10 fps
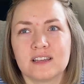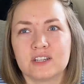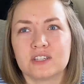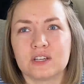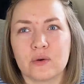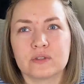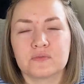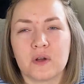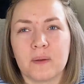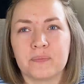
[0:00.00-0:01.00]
she goes
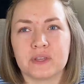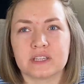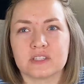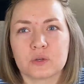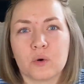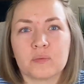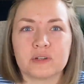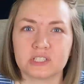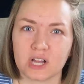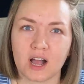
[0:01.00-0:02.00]
from this
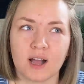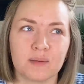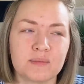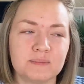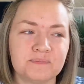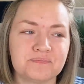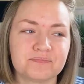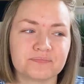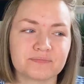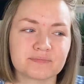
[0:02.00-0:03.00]
corporate job
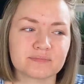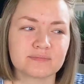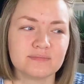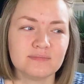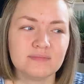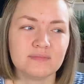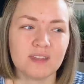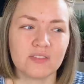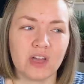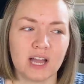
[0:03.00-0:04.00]

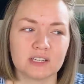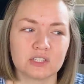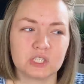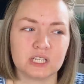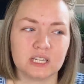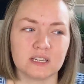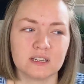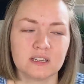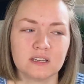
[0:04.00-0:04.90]
that she